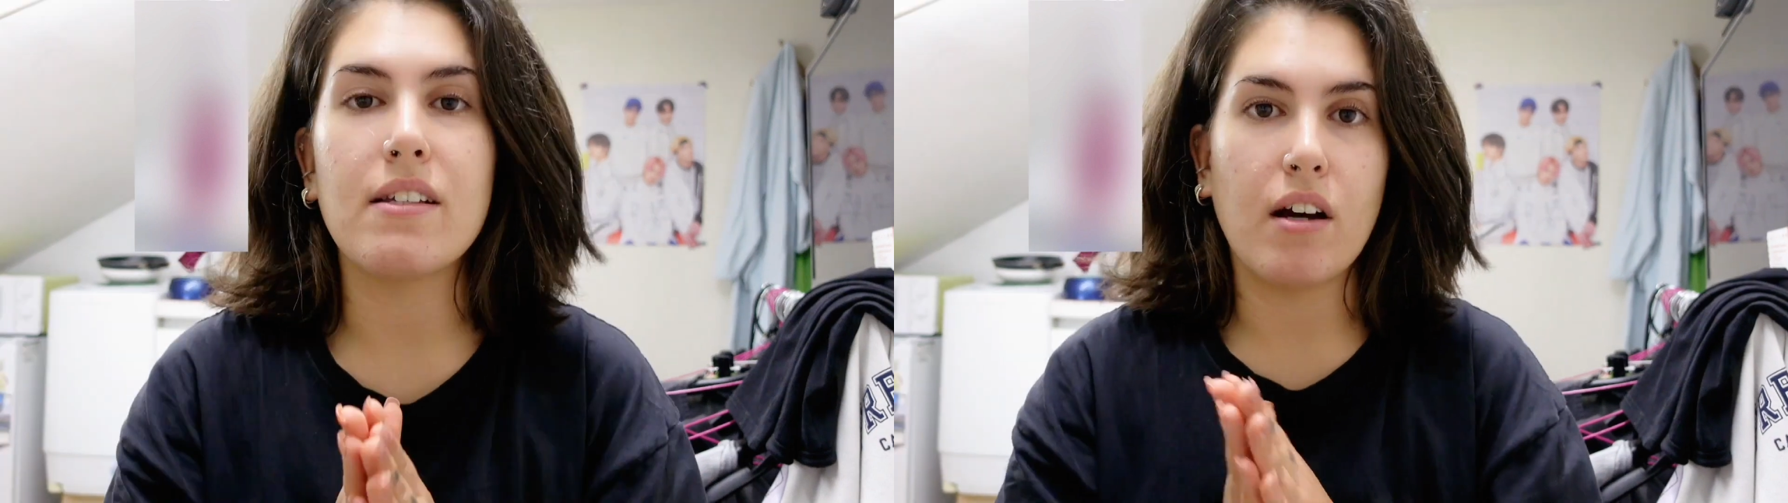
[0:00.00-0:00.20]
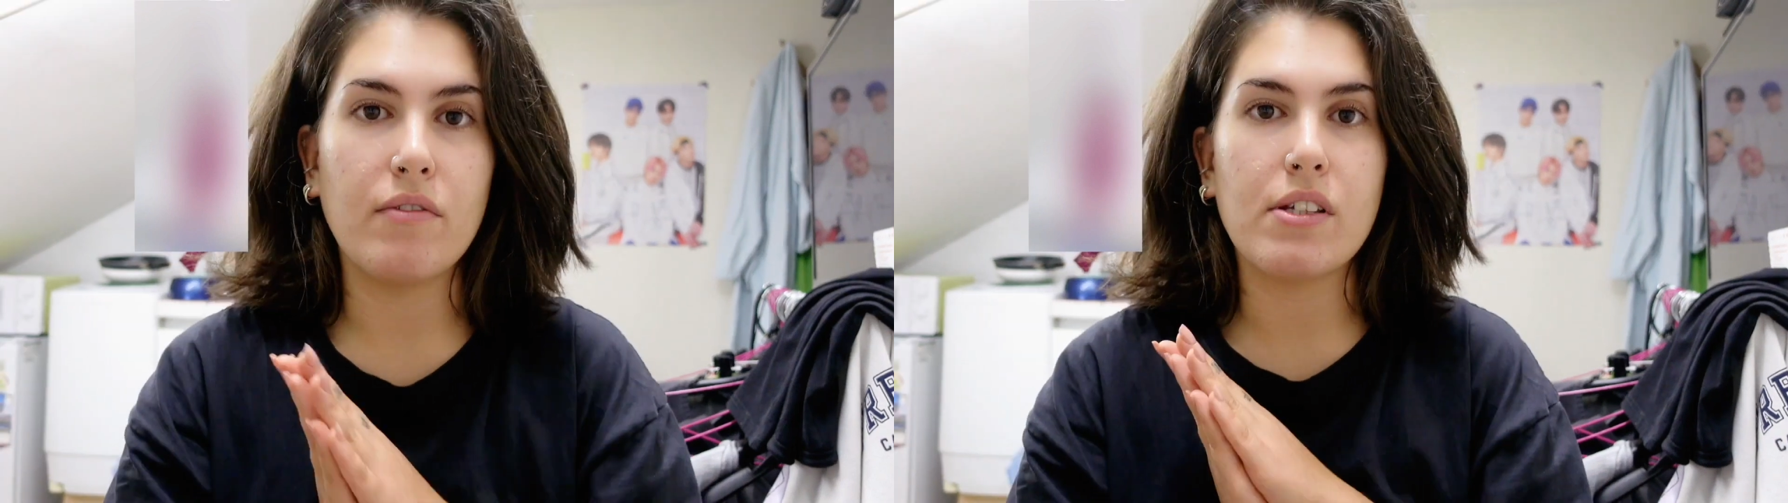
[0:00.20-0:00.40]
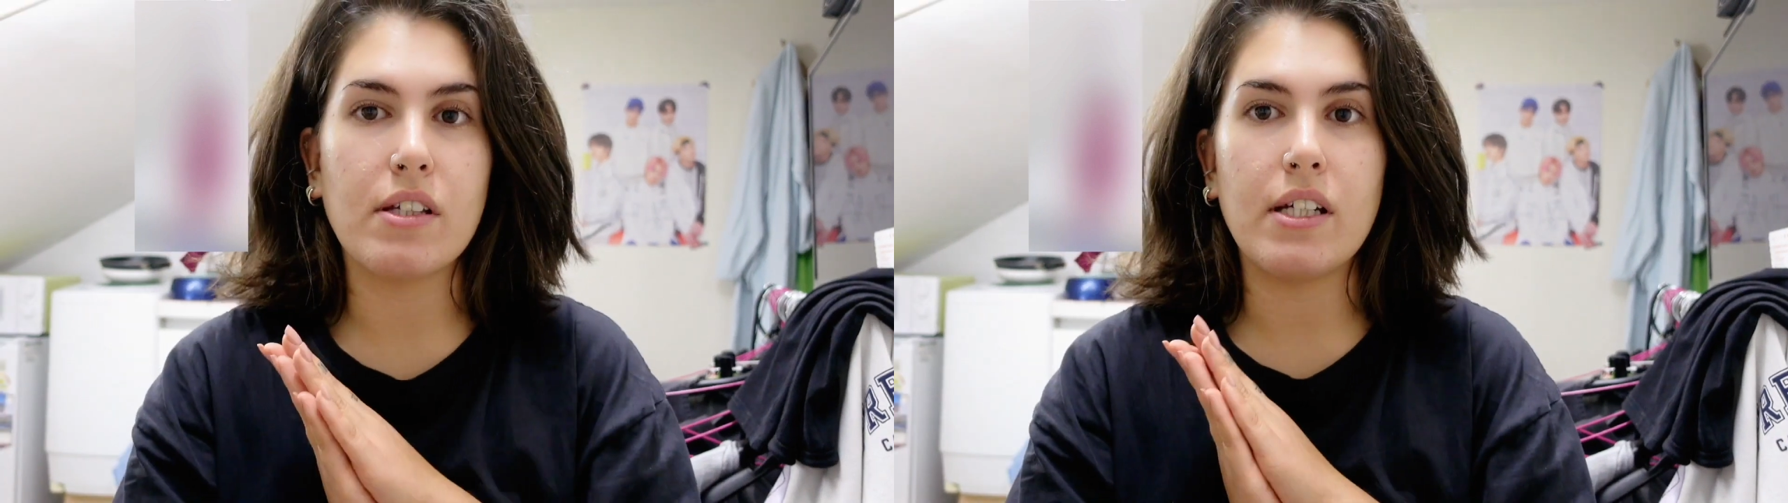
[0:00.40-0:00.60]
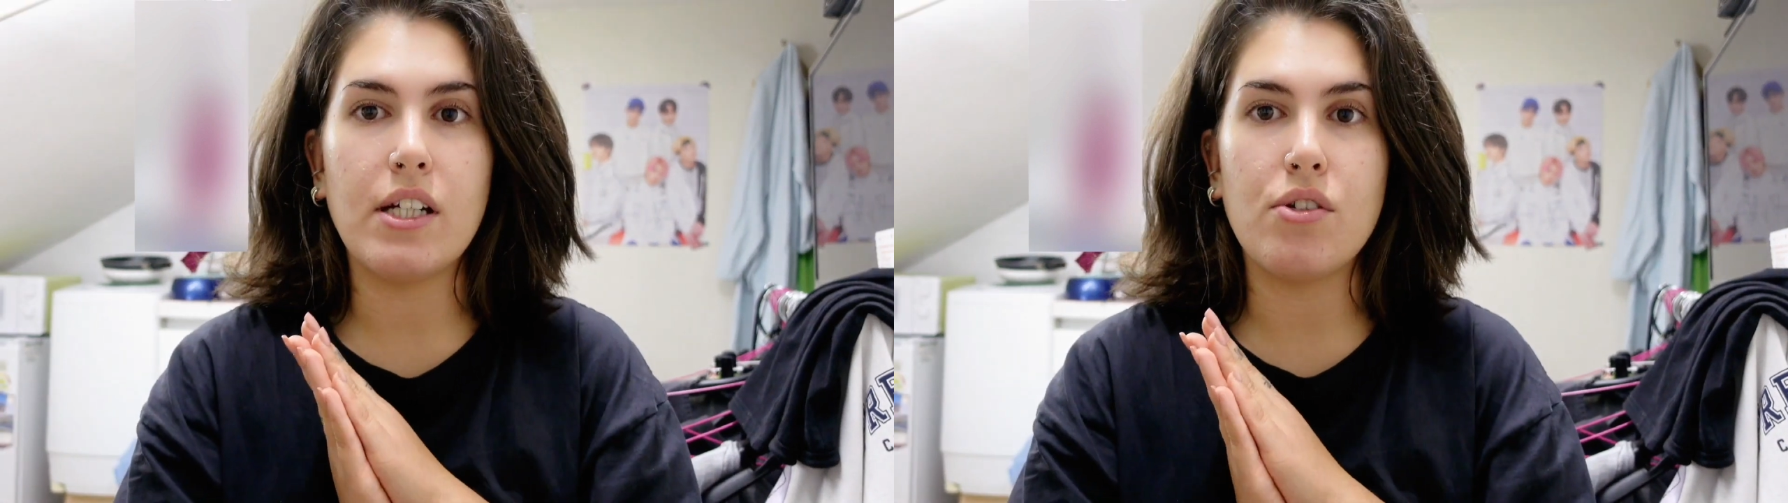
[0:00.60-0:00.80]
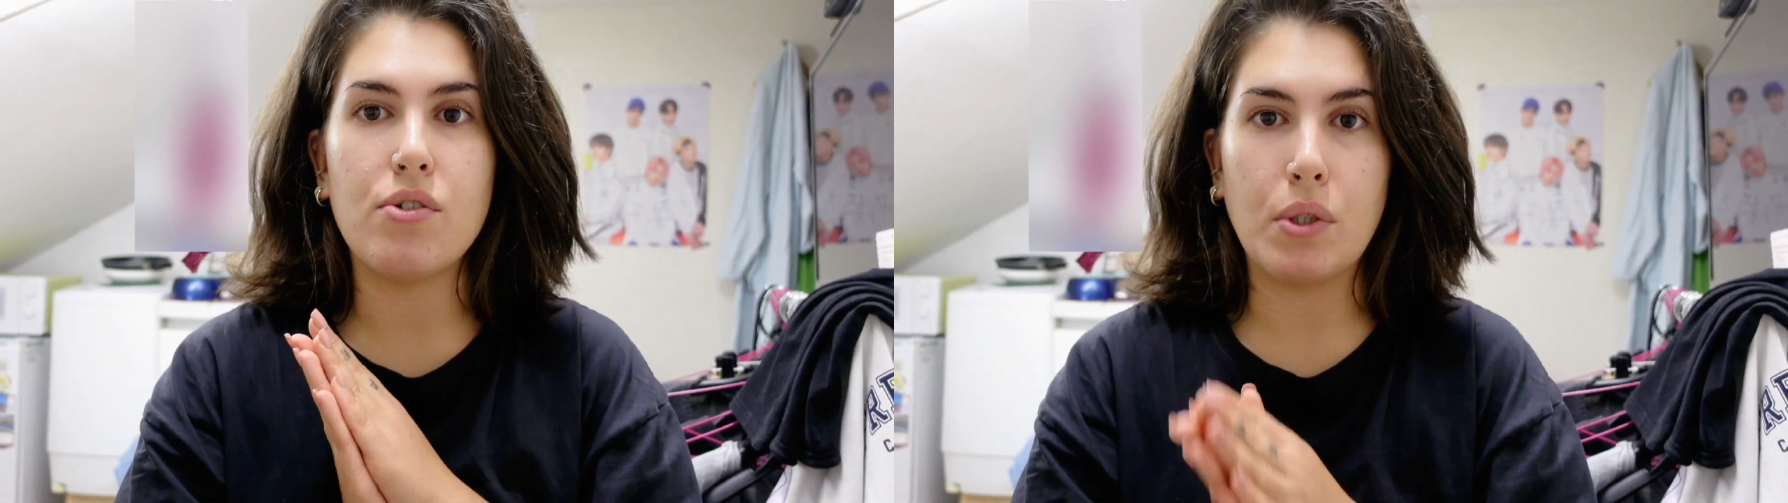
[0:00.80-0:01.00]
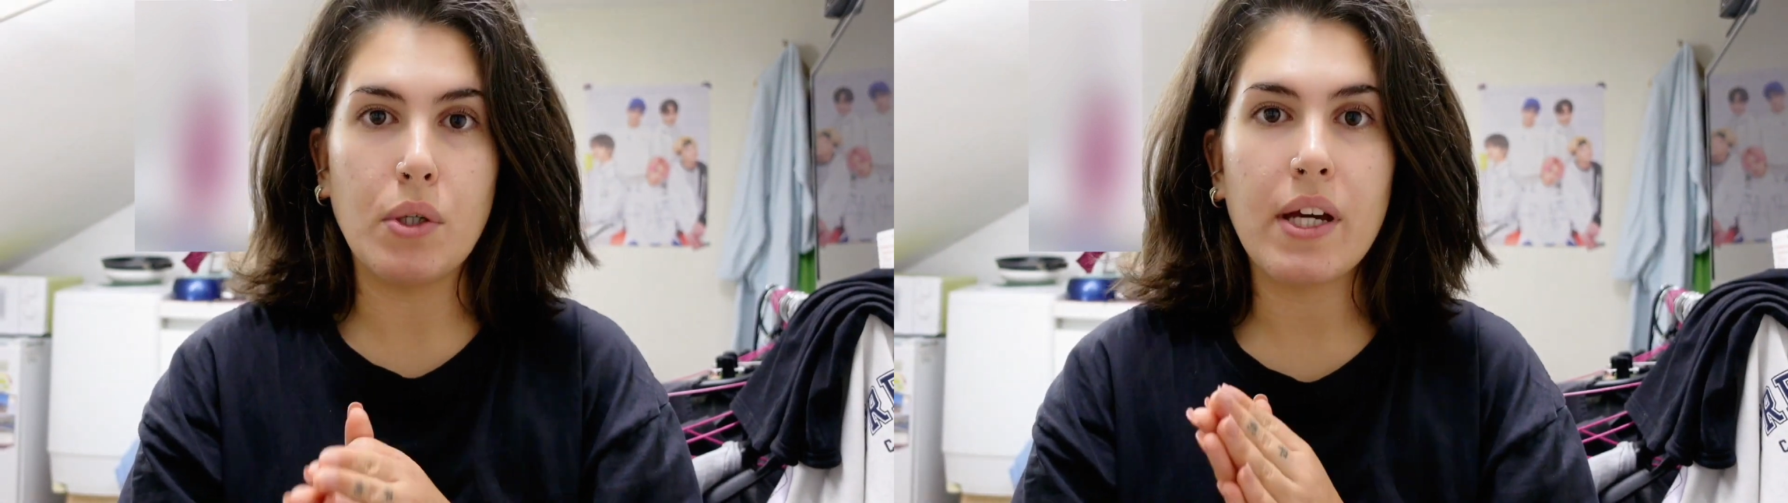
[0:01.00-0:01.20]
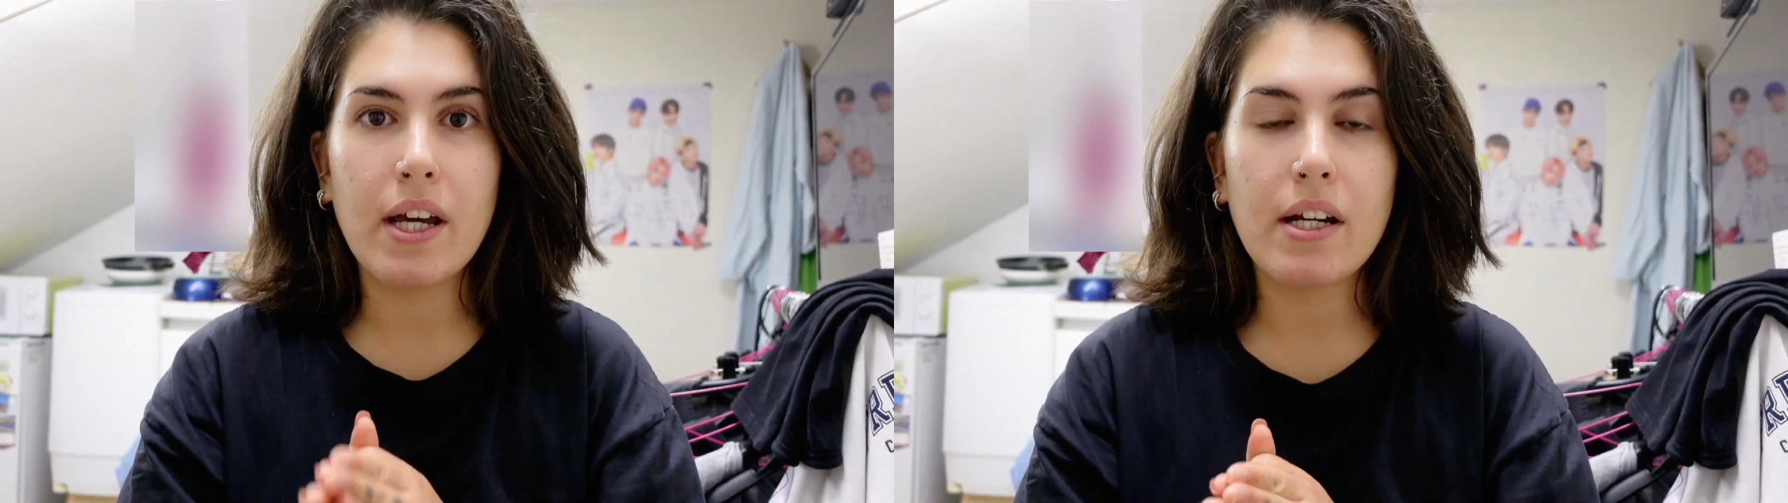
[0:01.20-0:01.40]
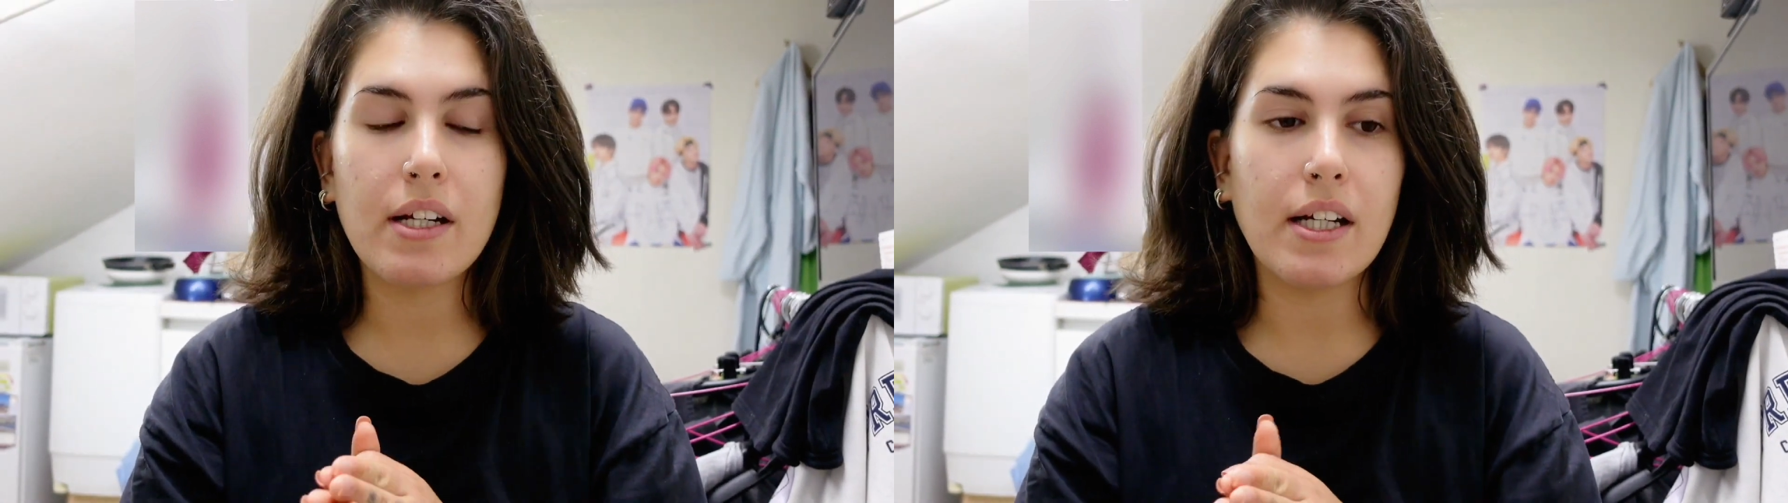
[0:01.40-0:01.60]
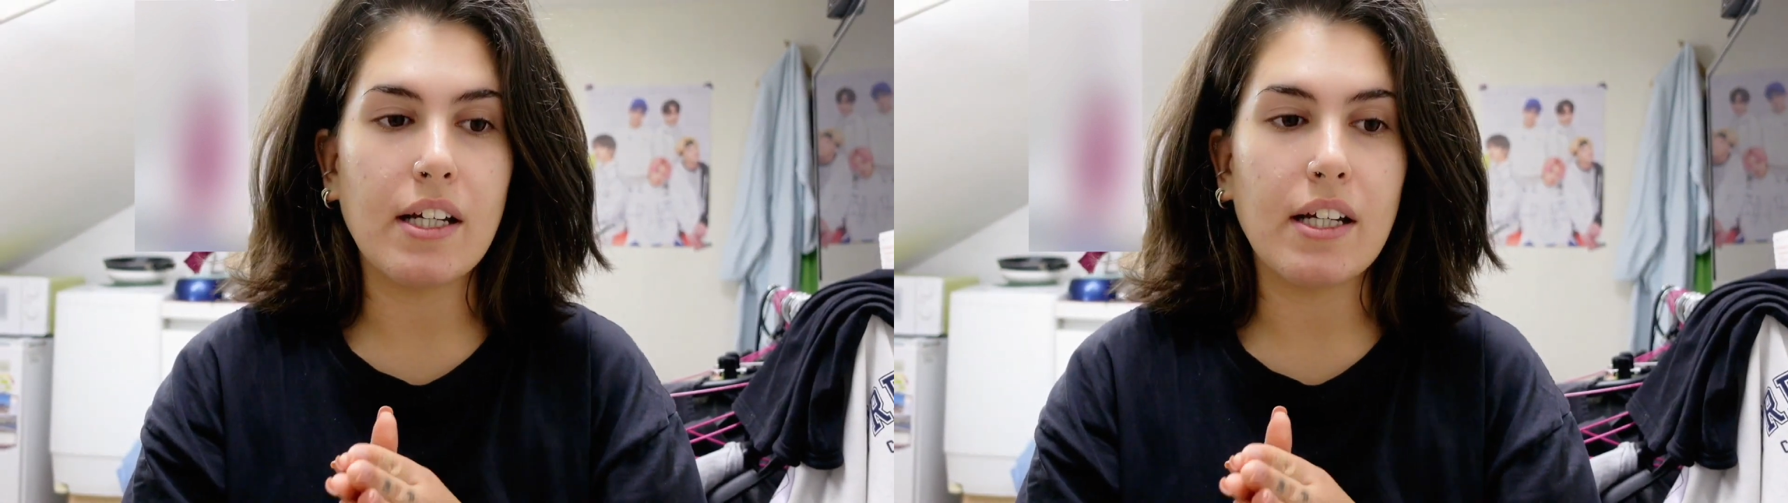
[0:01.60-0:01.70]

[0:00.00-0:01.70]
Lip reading: obviously Juno Hair.